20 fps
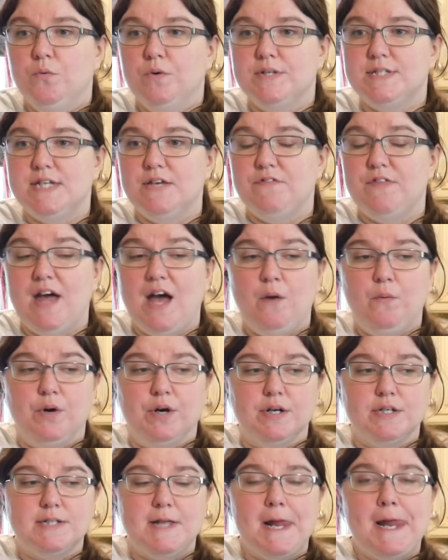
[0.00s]
gonna see if that
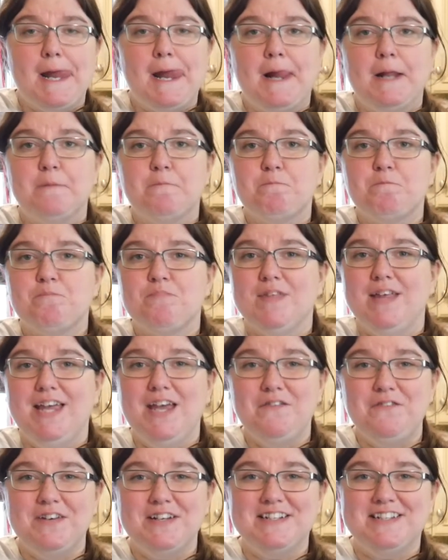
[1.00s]
works.
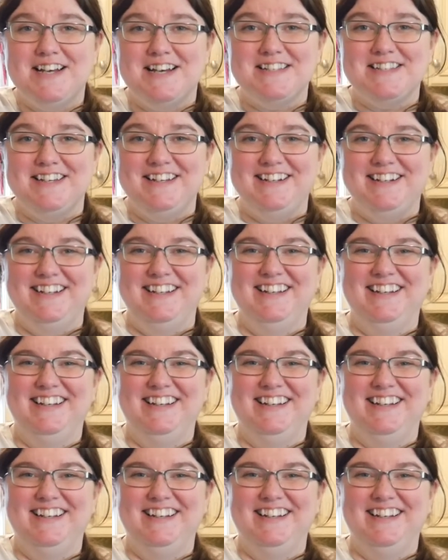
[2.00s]
If it doesn't,